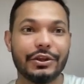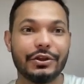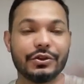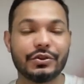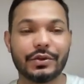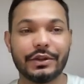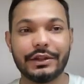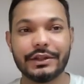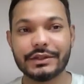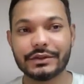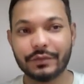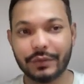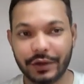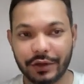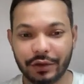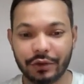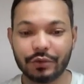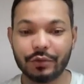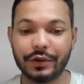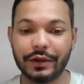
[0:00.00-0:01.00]
So in this
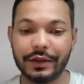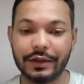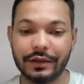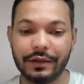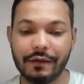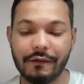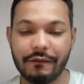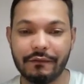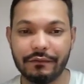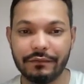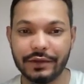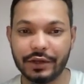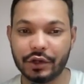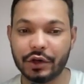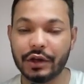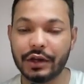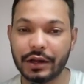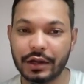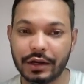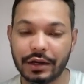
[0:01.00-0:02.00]
video today, we're
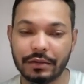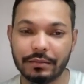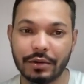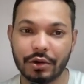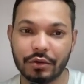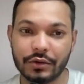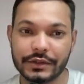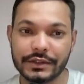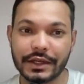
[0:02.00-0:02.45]
going to learn about